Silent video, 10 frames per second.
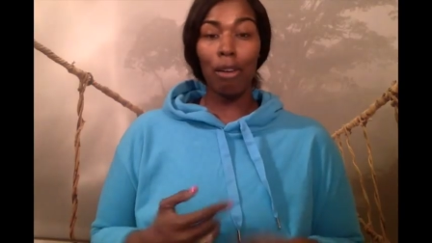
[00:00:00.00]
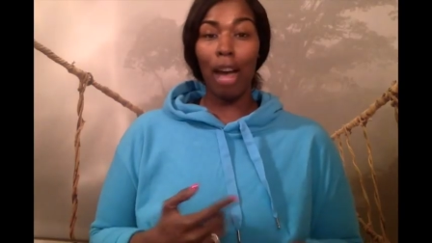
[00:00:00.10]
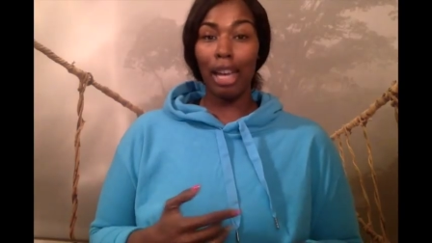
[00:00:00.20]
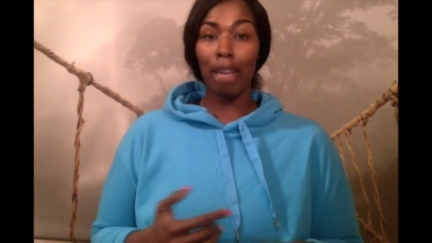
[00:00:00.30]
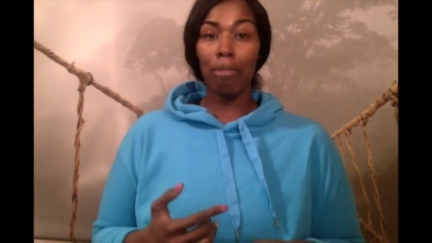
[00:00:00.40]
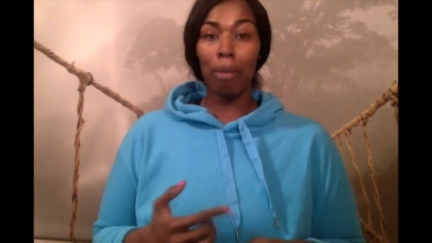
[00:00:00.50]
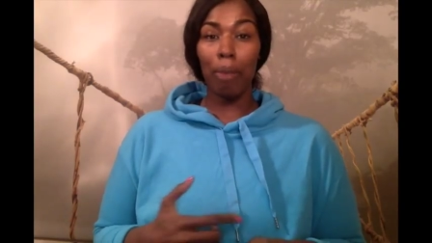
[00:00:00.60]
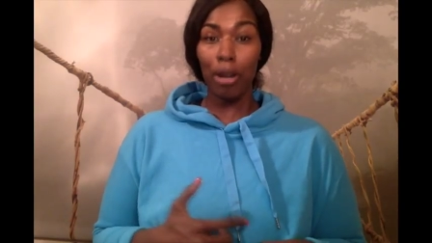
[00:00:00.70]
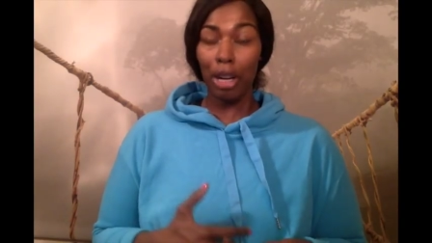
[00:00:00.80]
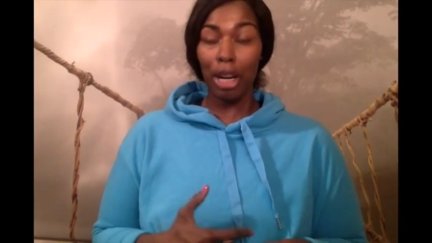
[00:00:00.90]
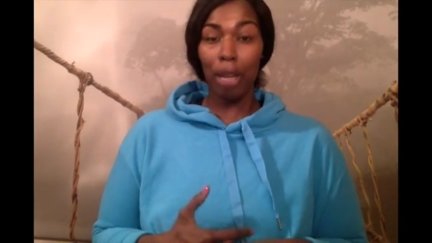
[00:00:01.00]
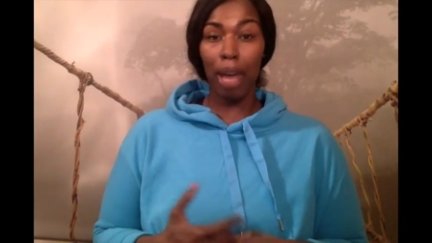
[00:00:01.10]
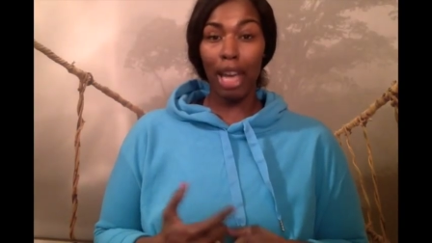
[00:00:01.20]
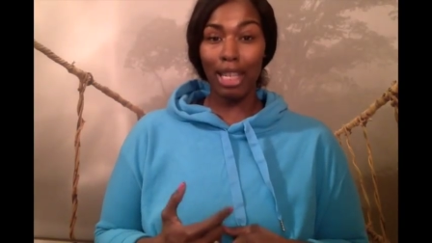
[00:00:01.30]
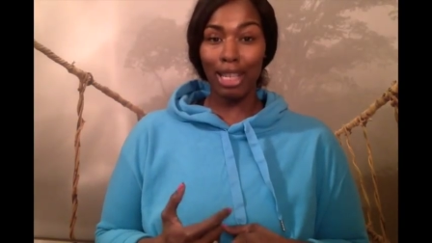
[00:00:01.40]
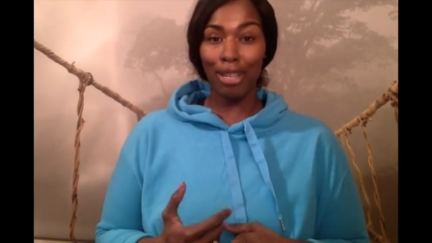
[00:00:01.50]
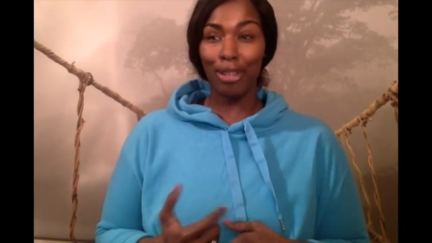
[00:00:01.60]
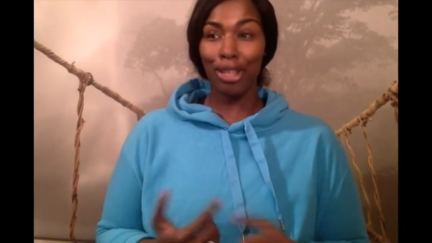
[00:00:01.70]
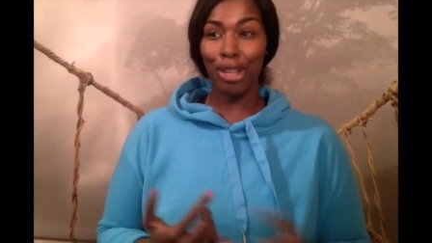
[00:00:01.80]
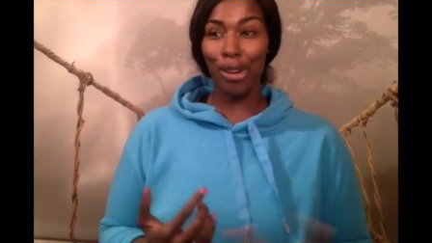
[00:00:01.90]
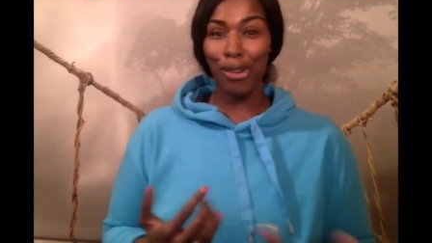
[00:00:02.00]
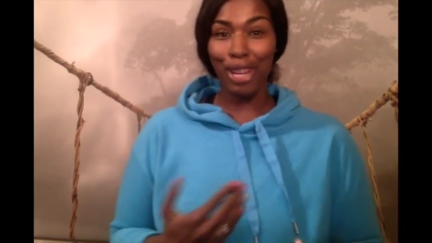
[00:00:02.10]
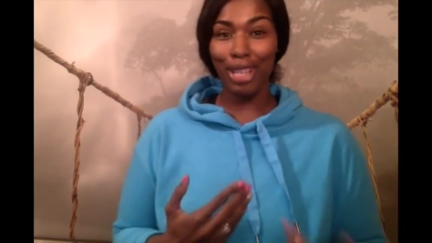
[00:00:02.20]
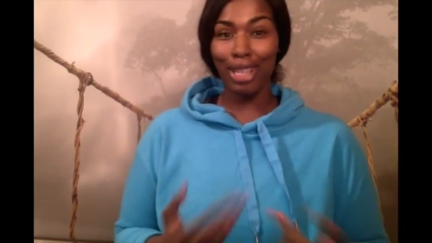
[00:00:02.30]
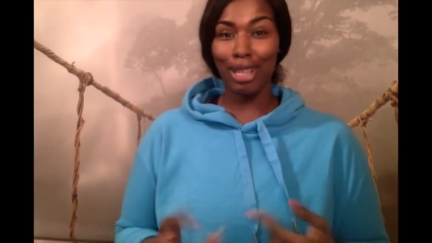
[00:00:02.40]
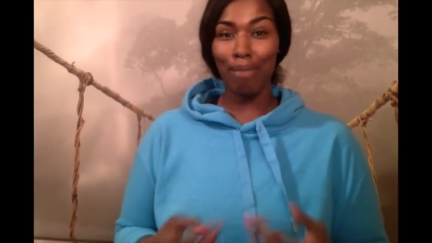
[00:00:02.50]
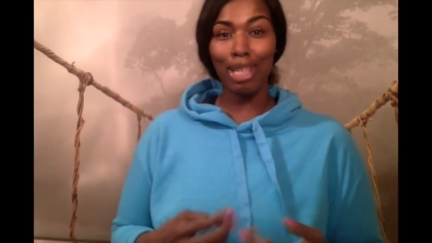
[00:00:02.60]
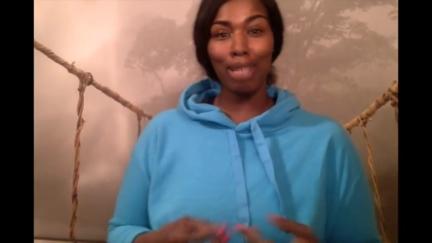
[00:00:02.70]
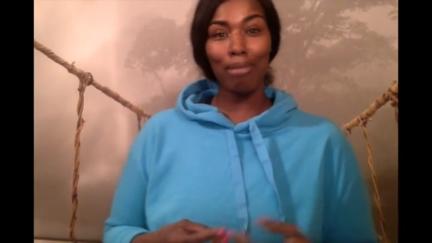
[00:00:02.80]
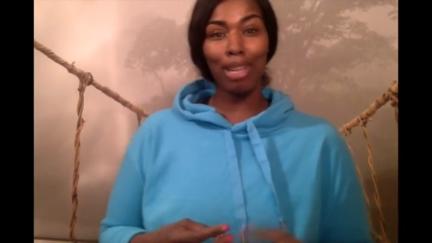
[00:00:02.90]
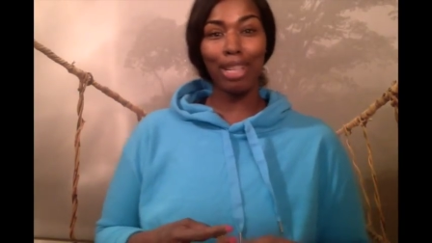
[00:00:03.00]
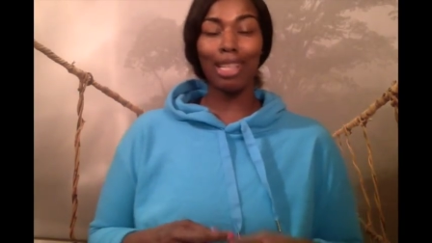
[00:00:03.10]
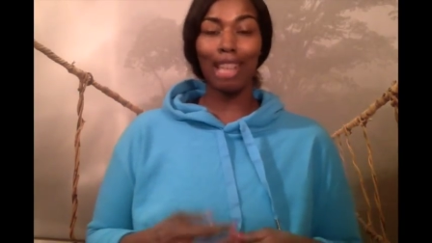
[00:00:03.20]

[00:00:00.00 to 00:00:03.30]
I am a polar ambassador, so they send me some goodies.